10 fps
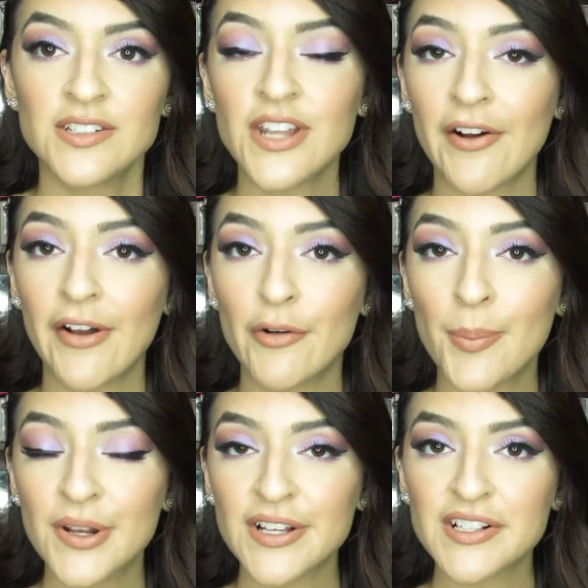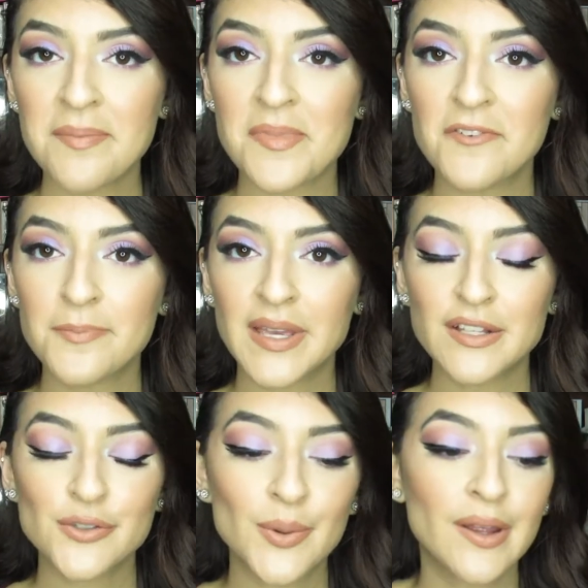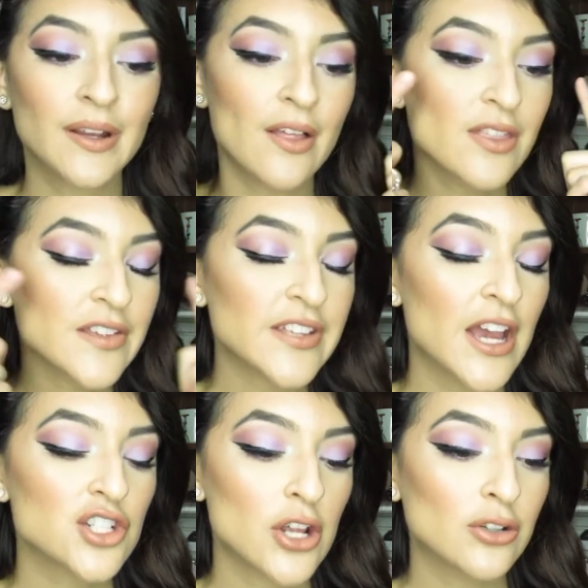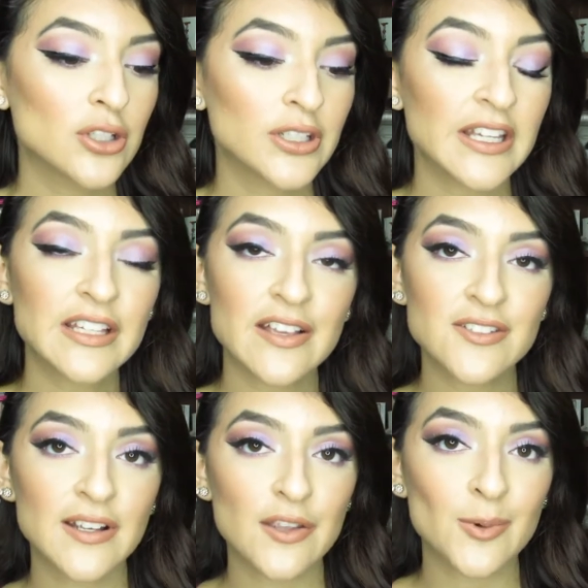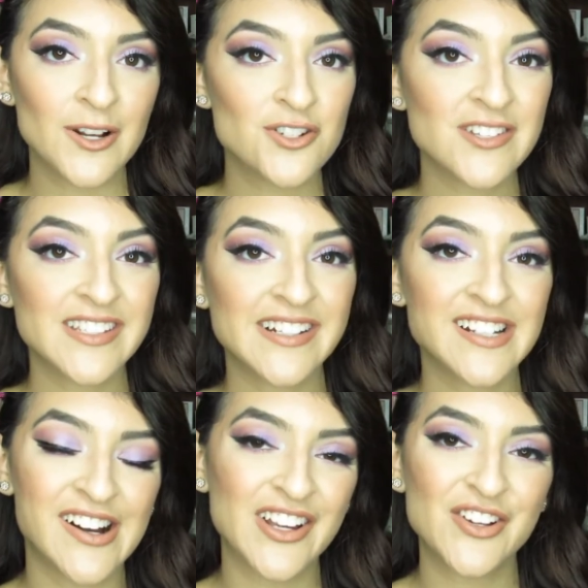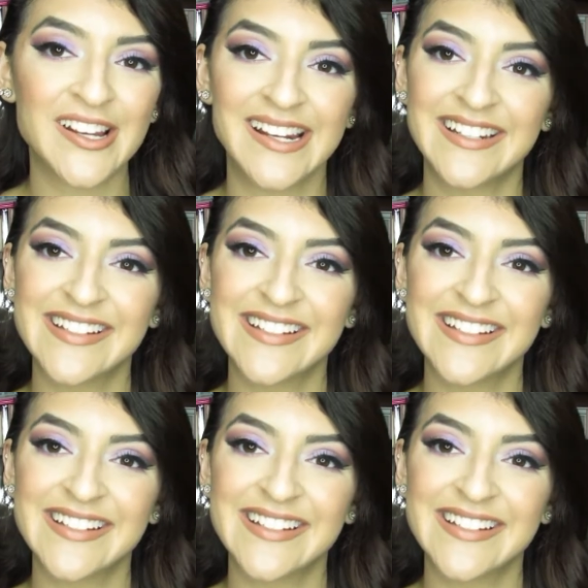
Now I will put a clip of me doing this eyeshadow look in case you guys were interested in how I created